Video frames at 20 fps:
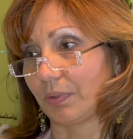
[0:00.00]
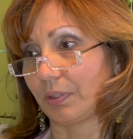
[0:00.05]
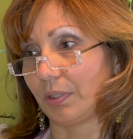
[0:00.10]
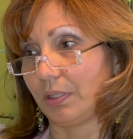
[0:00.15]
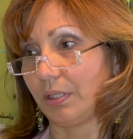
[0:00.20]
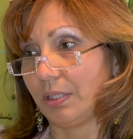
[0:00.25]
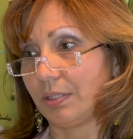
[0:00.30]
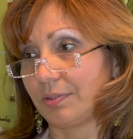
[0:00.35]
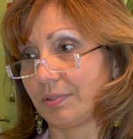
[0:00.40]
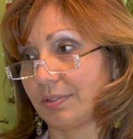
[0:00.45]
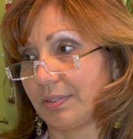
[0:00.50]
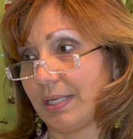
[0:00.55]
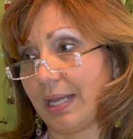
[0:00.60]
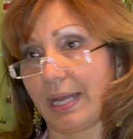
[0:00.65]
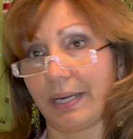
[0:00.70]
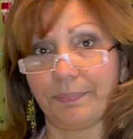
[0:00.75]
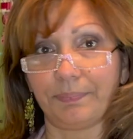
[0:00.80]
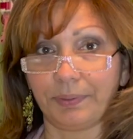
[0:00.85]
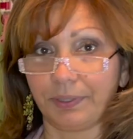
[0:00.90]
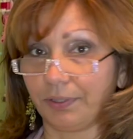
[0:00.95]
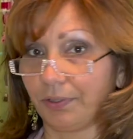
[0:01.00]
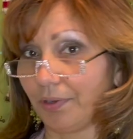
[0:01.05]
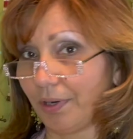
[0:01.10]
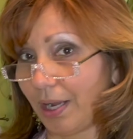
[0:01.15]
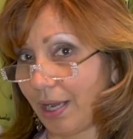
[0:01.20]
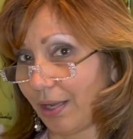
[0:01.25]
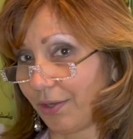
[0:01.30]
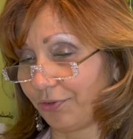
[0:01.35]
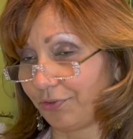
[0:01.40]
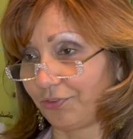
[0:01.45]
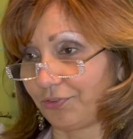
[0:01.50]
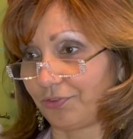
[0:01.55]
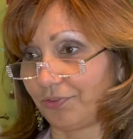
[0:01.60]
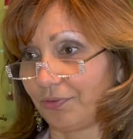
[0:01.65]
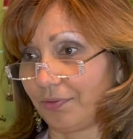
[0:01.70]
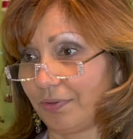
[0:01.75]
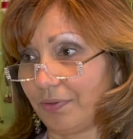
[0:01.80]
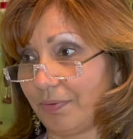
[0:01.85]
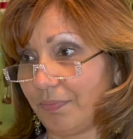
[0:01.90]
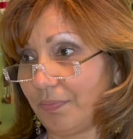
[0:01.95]
It's not a bigger house
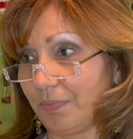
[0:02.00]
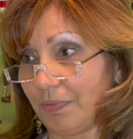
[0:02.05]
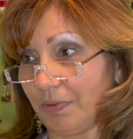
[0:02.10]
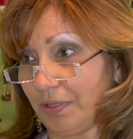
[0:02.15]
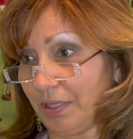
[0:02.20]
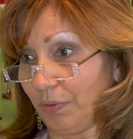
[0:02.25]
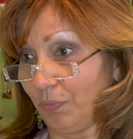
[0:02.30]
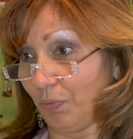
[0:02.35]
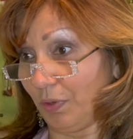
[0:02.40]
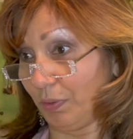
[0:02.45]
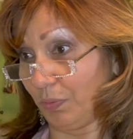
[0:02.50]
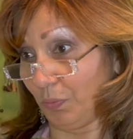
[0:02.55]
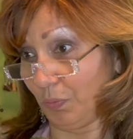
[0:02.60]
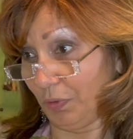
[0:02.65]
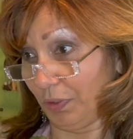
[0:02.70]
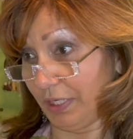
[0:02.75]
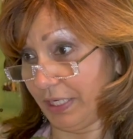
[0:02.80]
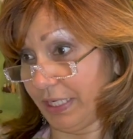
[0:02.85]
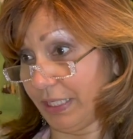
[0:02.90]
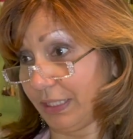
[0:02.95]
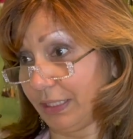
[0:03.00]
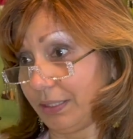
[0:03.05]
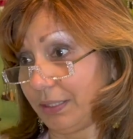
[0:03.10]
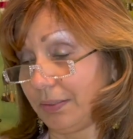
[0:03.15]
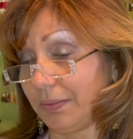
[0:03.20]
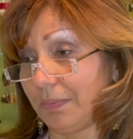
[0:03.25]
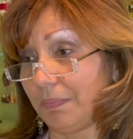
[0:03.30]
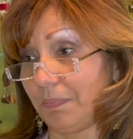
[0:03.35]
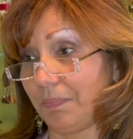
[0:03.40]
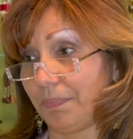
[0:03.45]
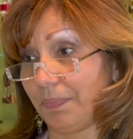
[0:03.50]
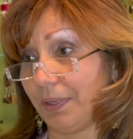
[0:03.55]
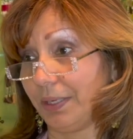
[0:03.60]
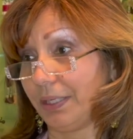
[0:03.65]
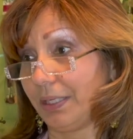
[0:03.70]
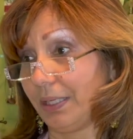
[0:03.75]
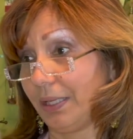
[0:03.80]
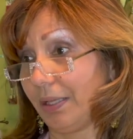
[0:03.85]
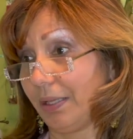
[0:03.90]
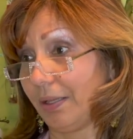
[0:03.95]
than one we're in,
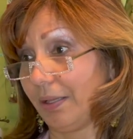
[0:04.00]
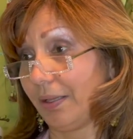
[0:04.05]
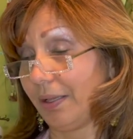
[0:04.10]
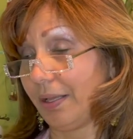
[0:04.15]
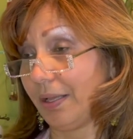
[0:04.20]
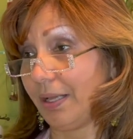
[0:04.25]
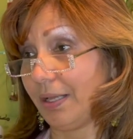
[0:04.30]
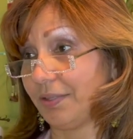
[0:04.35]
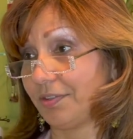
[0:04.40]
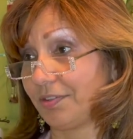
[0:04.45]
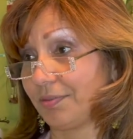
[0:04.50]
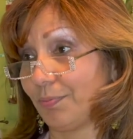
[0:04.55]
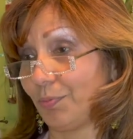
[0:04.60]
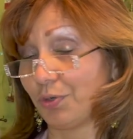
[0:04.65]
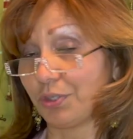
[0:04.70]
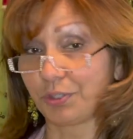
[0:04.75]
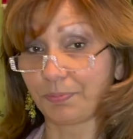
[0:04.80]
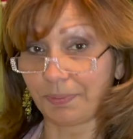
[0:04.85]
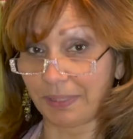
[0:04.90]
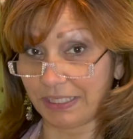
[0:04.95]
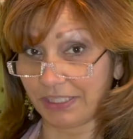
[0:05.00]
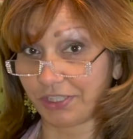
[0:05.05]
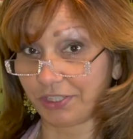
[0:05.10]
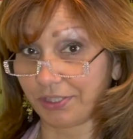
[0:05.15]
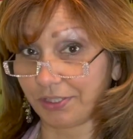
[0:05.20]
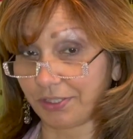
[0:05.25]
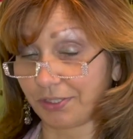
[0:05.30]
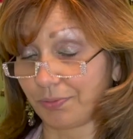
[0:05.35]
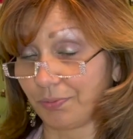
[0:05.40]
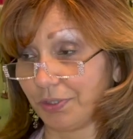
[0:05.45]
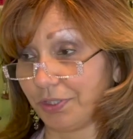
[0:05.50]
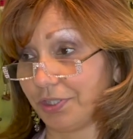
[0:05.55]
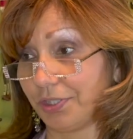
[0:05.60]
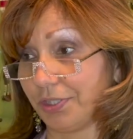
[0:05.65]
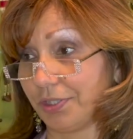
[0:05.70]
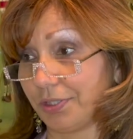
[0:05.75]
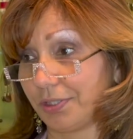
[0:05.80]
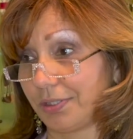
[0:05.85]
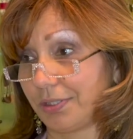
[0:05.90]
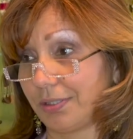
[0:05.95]
but it's more spacious, which
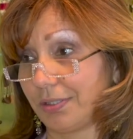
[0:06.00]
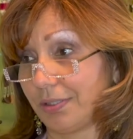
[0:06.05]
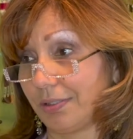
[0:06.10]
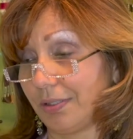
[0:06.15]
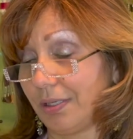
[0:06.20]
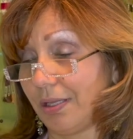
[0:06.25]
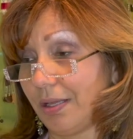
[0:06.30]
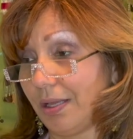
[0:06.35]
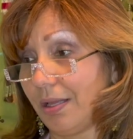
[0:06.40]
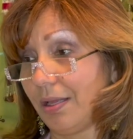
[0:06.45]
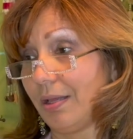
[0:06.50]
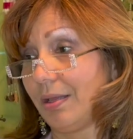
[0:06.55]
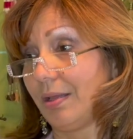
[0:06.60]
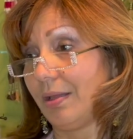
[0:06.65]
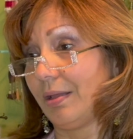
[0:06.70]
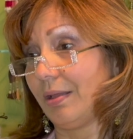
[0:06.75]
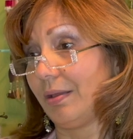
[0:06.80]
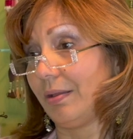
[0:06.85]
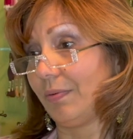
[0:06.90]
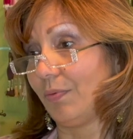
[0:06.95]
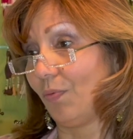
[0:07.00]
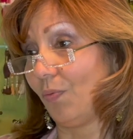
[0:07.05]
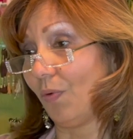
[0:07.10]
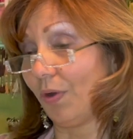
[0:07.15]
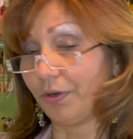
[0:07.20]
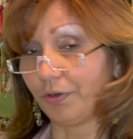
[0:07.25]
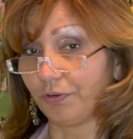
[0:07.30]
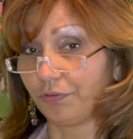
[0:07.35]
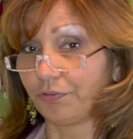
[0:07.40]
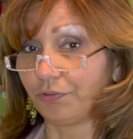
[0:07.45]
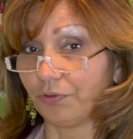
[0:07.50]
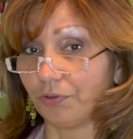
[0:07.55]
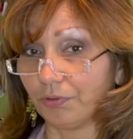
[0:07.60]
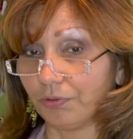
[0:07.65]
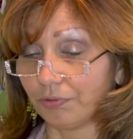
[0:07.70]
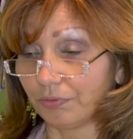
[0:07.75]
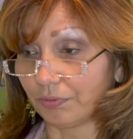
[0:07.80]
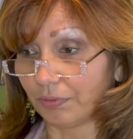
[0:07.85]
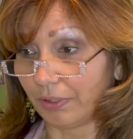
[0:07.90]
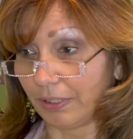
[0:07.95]
is wonderful
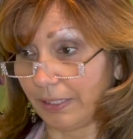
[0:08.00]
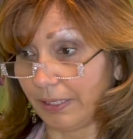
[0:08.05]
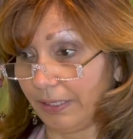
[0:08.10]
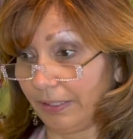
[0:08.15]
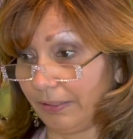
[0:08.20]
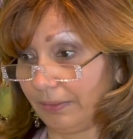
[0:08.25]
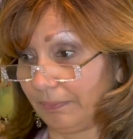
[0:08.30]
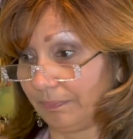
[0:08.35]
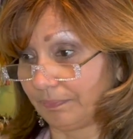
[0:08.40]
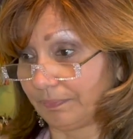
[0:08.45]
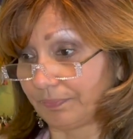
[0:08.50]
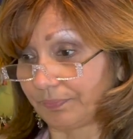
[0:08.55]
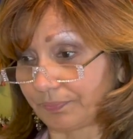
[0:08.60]
in